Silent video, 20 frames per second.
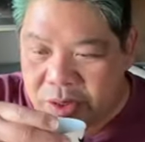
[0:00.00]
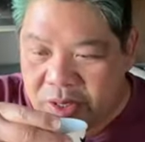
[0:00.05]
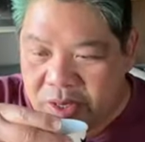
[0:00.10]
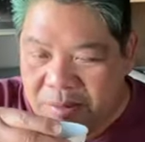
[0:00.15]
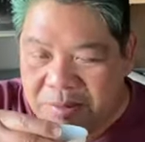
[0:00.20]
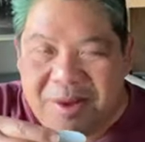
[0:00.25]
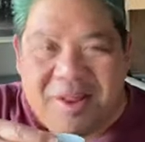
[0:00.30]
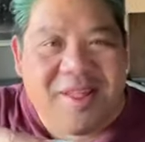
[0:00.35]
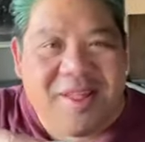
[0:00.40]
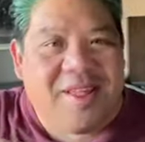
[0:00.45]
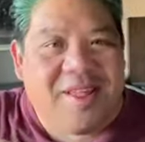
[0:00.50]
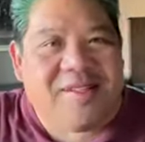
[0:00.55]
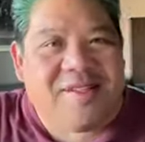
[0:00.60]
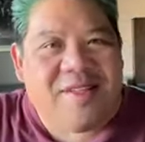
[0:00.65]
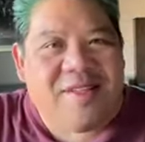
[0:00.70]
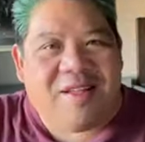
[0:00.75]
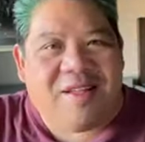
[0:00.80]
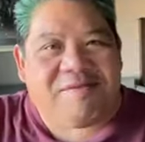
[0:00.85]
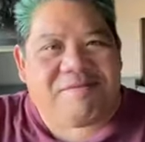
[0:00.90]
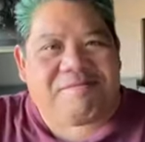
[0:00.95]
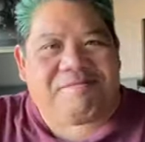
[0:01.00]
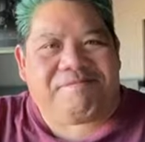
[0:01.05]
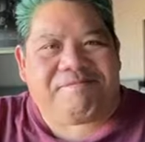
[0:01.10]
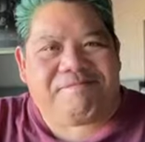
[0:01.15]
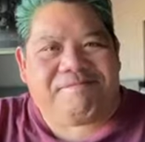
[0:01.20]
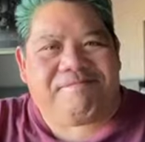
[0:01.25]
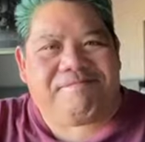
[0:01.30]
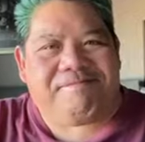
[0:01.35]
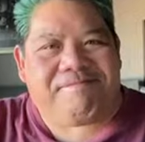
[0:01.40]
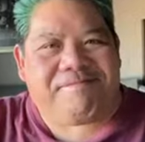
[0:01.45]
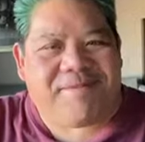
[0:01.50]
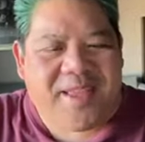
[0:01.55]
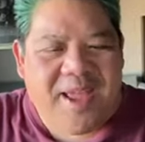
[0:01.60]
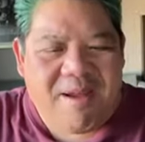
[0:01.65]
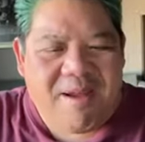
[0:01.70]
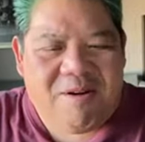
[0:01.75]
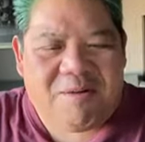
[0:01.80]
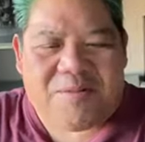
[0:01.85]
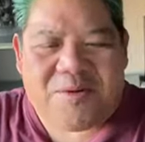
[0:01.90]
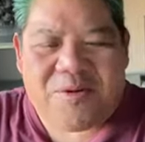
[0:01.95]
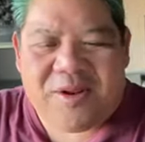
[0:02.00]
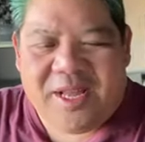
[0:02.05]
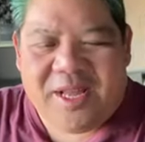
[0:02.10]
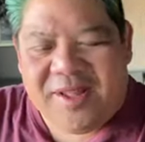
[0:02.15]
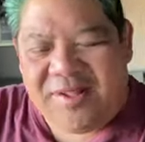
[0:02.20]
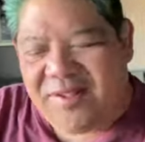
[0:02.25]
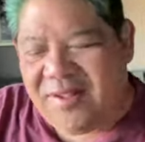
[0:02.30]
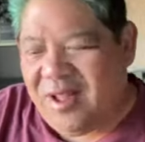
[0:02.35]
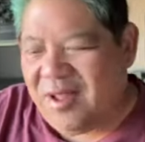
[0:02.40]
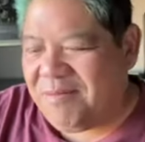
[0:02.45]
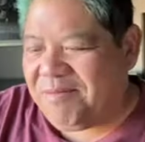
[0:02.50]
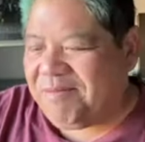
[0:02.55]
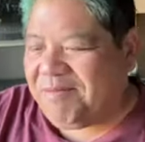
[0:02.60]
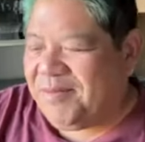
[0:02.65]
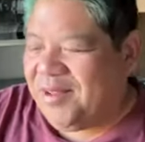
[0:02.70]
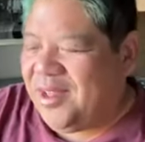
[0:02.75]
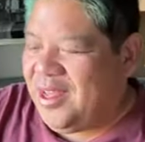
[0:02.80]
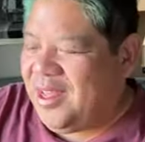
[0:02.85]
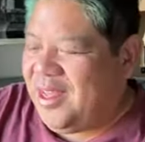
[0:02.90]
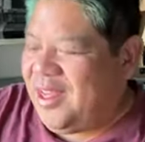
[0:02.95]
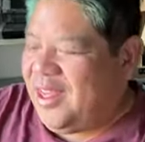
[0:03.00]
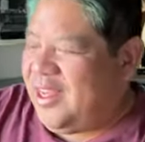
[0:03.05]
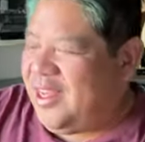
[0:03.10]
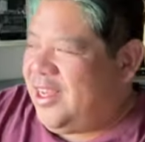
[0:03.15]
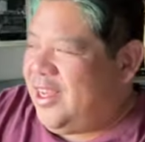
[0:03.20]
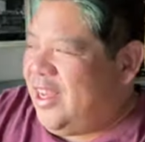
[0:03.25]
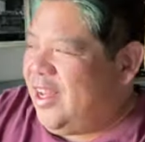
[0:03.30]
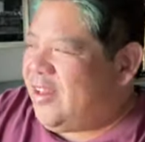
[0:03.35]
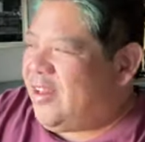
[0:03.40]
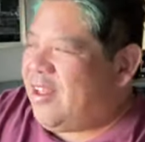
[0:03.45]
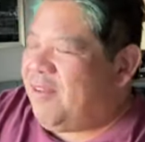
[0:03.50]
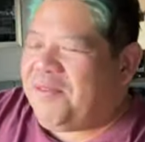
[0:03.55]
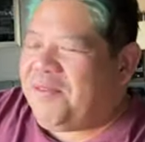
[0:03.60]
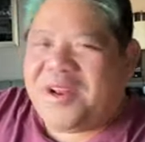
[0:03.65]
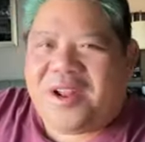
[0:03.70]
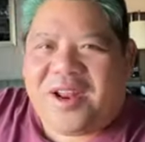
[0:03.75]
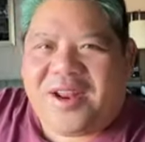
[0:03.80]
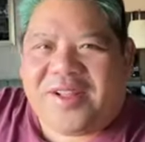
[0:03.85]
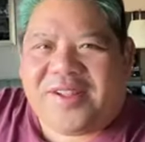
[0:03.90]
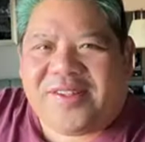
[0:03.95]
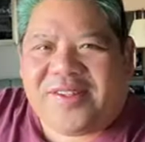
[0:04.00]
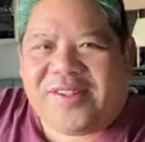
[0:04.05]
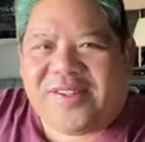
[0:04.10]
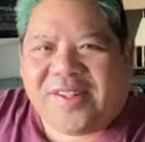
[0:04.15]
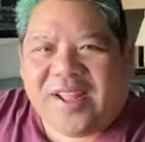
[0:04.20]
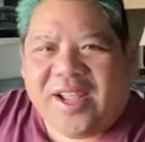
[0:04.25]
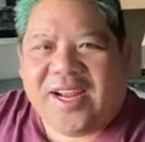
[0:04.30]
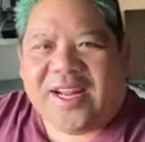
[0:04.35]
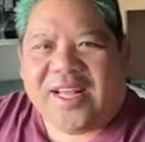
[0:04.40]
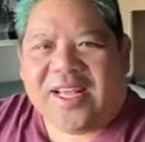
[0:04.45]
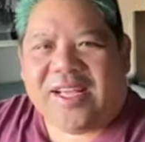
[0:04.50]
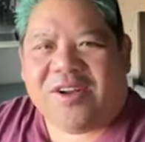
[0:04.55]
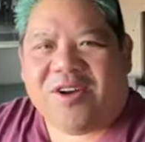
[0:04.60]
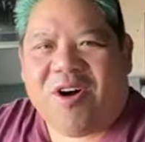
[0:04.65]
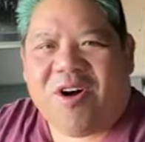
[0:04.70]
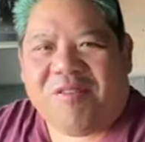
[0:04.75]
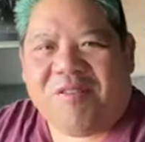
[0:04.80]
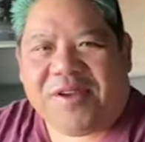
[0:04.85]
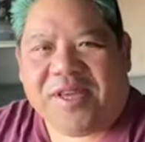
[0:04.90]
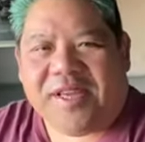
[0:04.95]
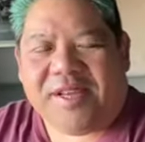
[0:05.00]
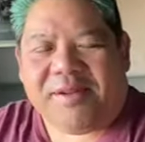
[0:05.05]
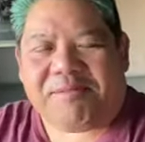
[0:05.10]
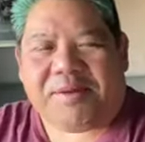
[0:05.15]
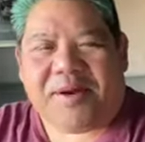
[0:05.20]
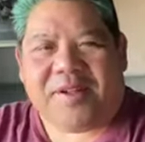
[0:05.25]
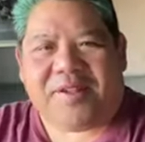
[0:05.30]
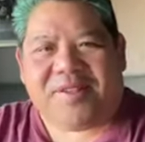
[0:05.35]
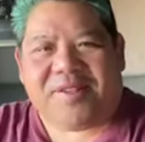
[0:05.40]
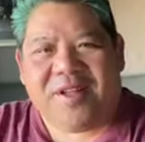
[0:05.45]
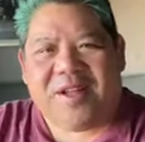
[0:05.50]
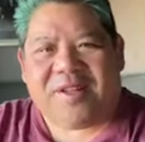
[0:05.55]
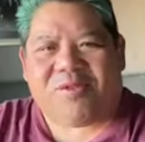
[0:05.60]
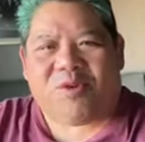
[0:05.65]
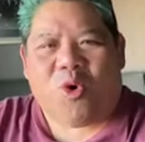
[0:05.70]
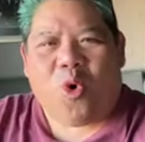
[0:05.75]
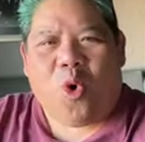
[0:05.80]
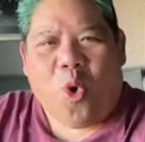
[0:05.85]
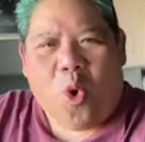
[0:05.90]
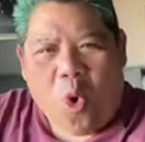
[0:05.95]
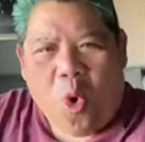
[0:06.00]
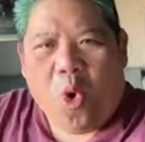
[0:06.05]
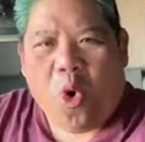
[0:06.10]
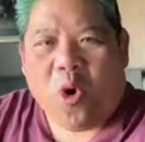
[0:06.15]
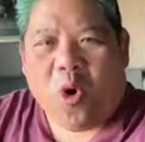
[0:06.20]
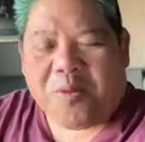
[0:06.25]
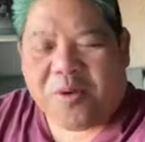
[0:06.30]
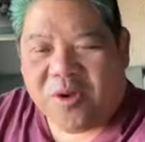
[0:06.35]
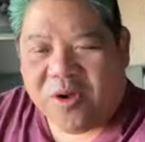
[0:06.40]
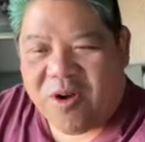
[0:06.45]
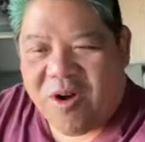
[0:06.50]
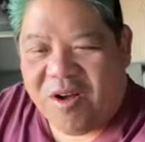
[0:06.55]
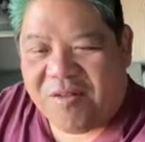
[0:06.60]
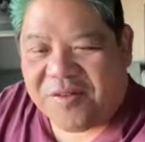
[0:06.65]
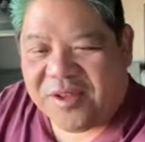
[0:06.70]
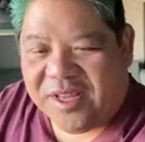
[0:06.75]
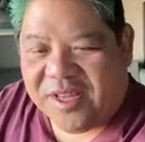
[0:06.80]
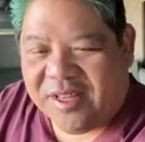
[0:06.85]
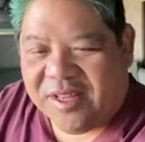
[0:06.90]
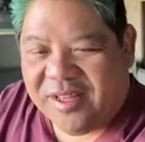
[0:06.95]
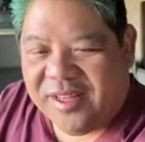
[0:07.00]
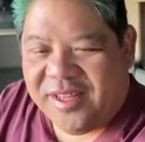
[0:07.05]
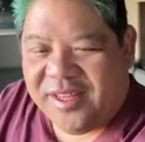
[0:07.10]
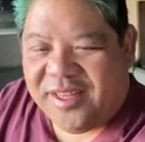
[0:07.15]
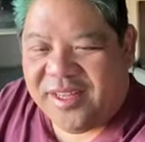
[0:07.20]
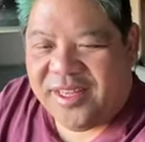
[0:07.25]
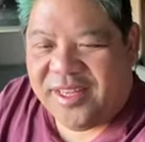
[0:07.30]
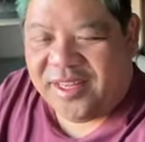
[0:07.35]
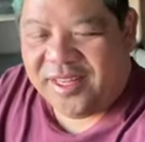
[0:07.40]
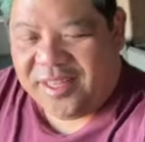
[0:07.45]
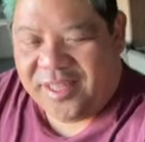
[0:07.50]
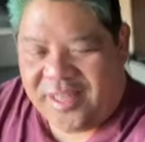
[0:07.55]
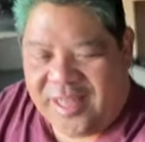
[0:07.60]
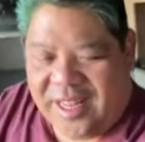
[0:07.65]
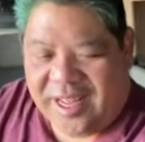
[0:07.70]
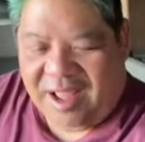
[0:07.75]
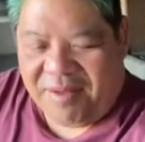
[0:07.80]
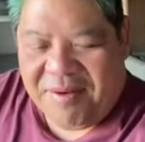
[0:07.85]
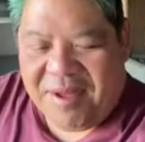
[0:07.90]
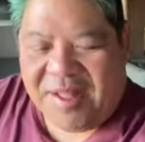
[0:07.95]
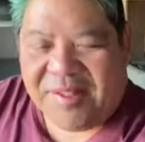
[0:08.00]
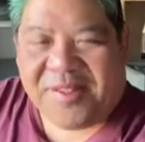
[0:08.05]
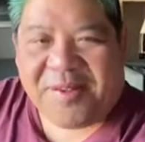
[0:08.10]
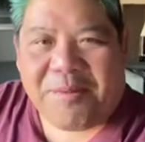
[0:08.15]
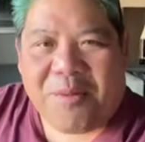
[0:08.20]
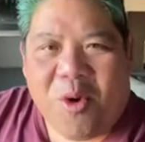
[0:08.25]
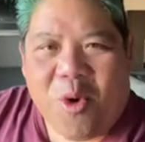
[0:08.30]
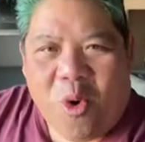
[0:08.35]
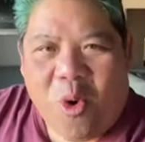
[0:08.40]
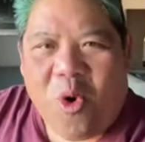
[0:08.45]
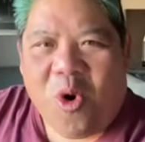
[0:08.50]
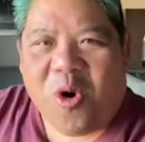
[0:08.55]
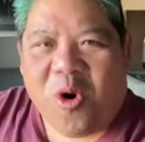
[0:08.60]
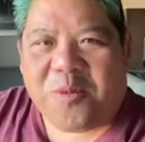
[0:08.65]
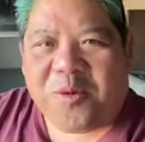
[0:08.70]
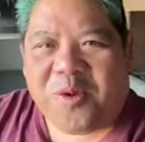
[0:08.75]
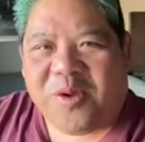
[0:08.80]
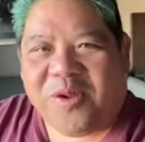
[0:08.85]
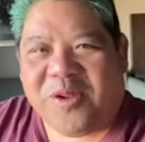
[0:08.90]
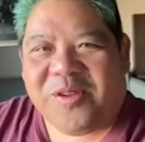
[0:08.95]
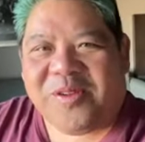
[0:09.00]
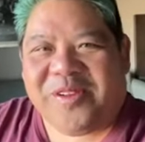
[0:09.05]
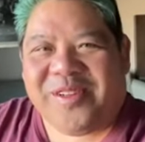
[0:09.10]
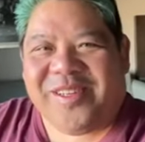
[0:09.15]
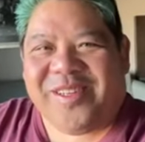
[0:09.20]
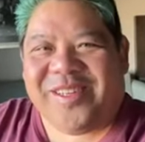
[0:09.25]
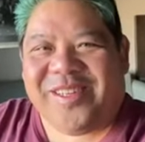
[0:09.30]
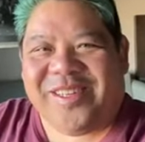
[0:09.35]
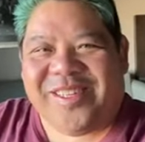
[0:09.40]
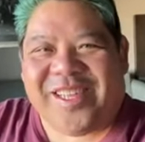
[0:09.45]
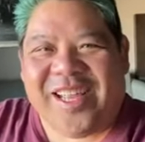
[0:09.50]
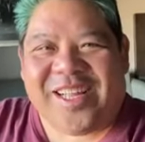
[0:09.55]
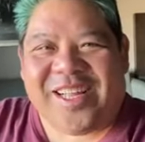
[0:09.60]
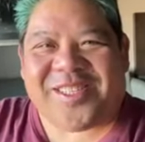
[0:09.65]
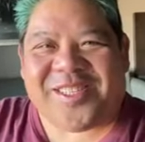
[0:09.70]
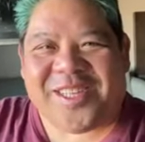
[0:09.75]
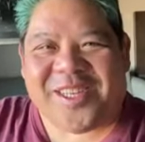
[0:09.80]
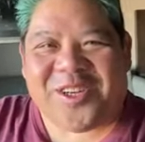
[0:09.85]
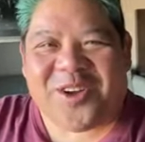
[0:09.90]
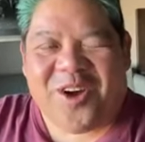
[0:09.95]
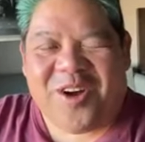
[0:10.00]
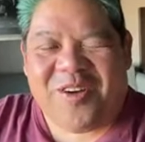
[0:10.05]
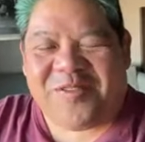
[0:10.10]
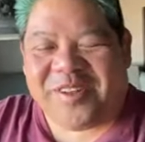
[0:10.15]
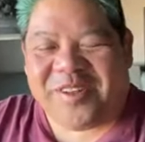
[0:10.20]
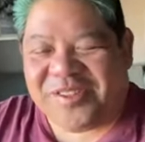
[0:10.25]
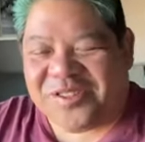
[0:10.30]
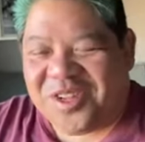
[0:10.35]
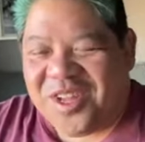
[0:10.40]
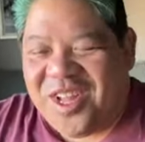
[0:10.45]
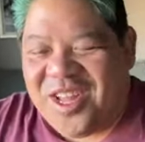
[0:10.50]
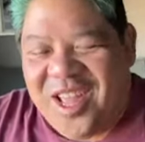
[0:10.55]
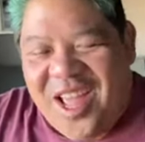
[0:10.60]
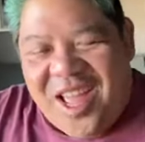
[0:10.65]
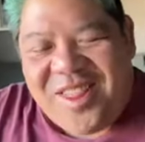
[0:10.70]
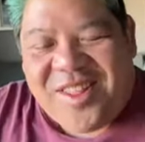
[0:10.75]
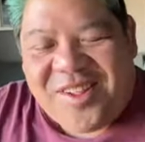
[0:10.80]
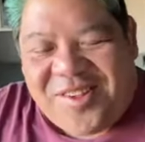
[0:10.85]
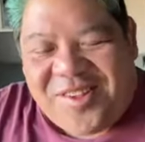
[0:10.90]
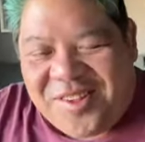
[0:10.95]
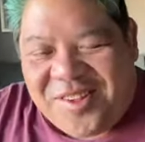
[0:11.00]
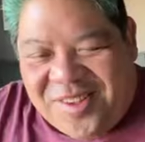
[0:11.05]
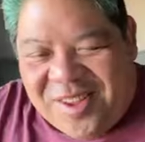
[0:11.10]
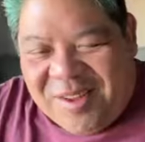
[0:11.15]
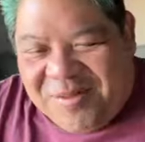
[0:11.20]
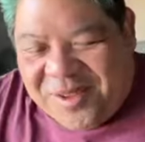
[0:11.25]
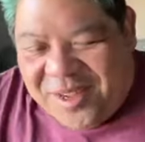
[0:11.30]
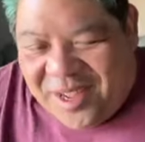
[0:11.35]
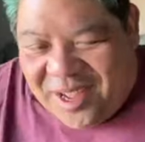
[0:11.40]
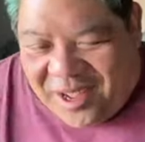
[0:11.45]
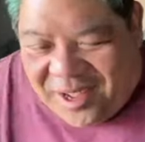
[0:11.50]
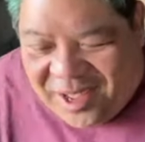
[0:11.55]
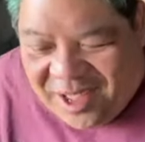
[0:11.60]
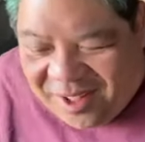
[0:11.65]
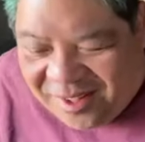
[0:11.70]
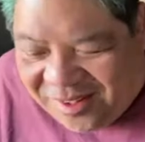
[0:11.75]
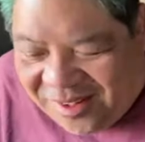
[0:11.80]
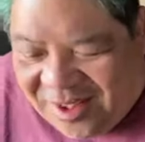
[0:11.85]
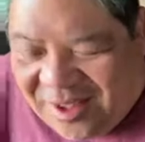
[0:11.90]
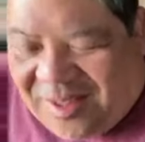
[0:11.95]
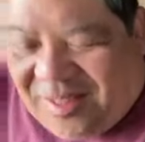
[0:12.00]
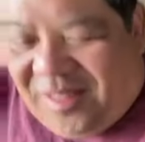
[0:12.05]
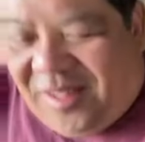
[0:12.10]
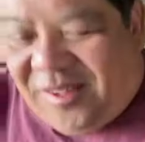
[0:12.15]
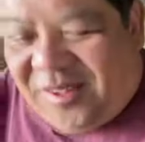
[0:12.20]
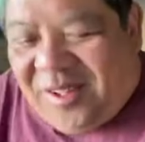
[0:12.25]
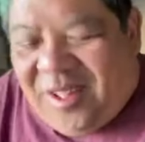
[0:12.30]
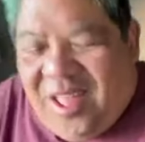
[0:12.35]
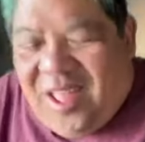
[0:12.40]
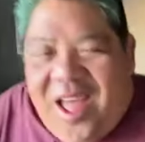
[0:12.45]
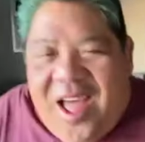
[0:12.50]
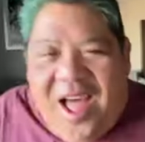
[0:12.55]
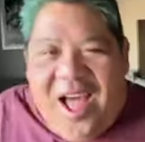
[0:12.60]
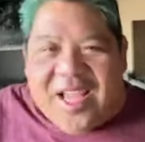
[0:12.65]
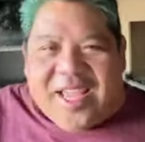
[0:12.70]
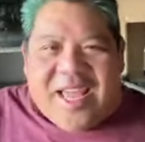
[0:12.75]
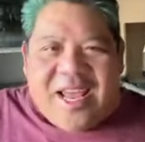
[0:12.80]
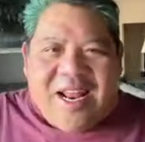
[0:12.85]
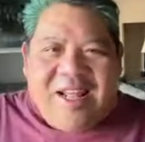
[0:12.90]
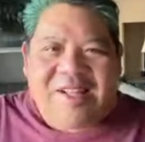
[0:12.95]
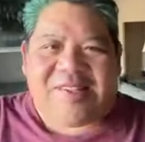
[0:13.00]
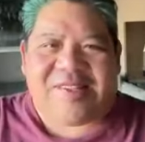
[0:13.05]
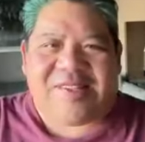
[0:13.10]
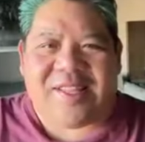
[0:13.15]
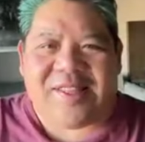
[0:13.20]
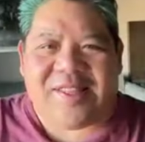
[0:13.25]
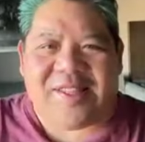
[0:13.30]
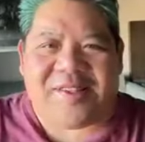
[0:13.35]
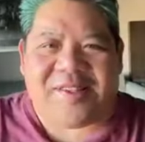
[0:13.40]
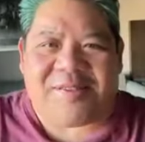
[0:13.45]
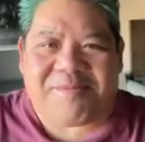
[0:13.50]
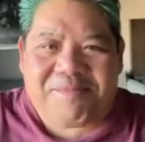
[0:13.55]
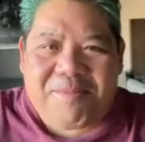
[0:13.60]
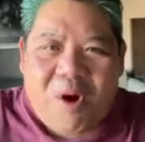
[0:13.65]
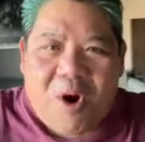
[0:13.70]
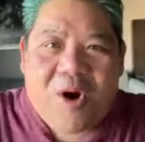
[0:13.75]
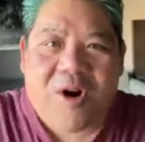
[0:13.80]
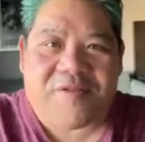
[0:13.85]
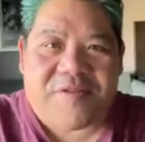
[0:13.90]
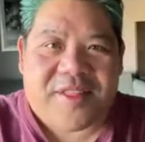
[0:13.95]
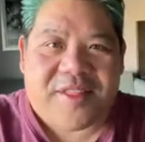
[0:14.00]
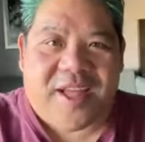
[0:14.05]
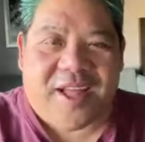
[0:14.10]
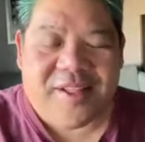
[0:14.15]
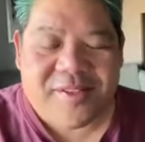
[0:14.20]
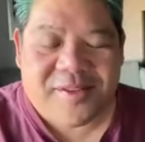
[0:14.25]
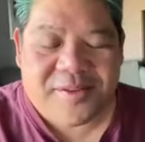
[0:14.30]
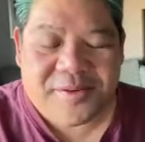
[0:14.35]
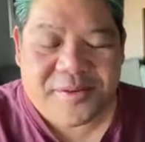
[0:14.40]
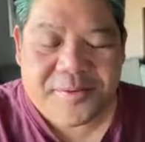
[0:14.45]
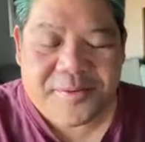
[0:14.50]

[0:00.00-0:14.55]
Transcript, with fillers: But it's not terrible. Like, it's definitely not exciting coffee, but it's not horrible coffee. Like, I've had some horrible tasting coffees, and this is definitely, I cannot say this is part of that.